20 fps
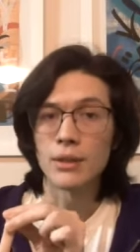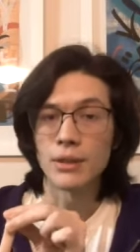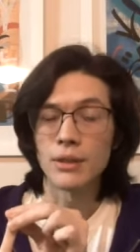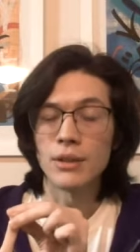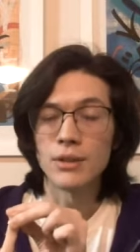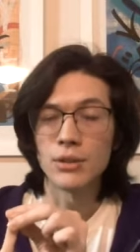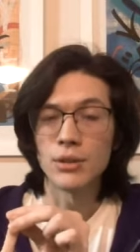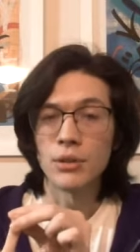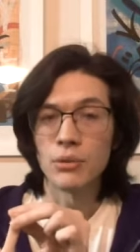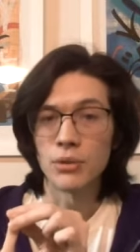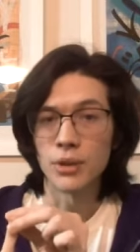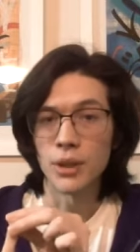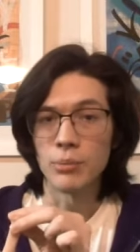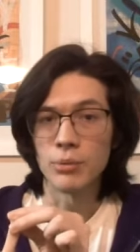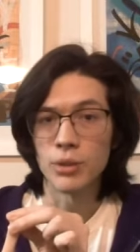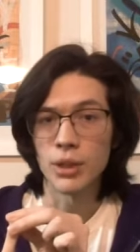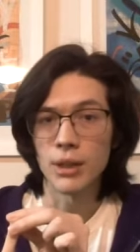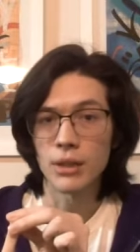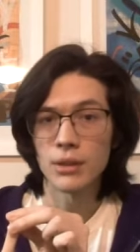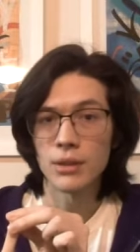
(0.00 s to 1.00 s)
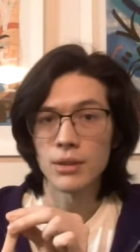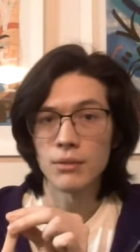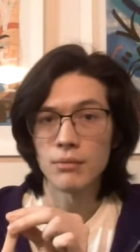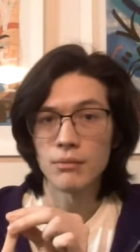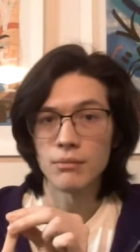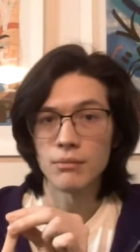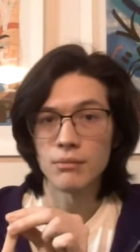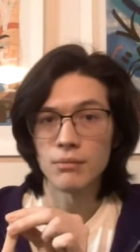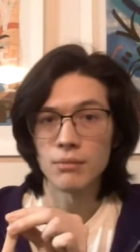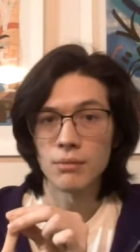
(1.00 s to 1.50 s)
to this new subject,
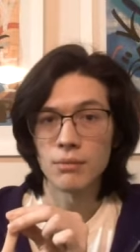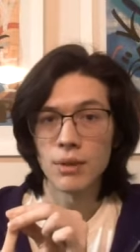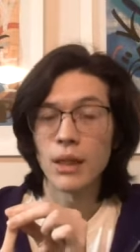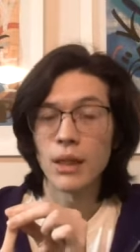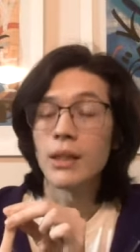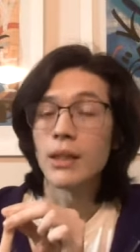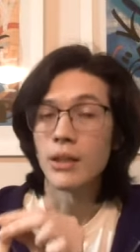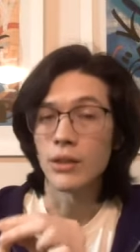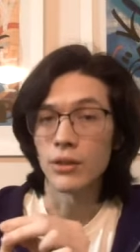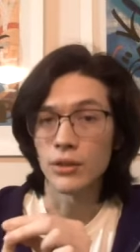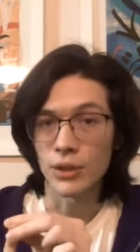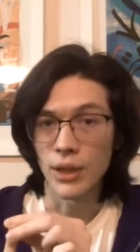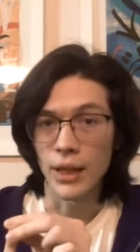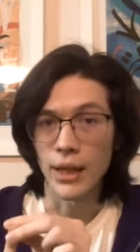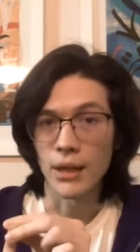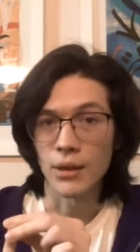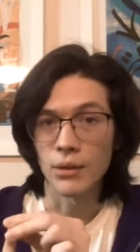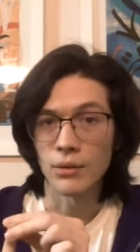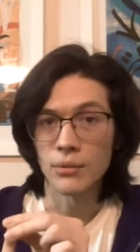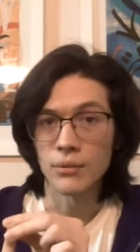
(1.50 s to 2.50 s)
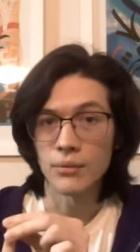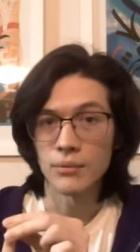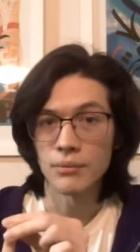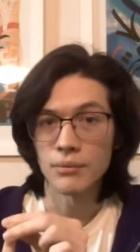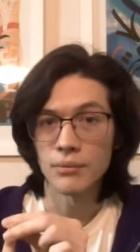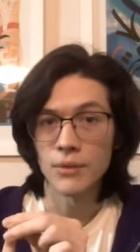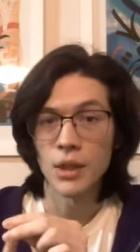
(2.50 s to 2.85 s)
and here's how,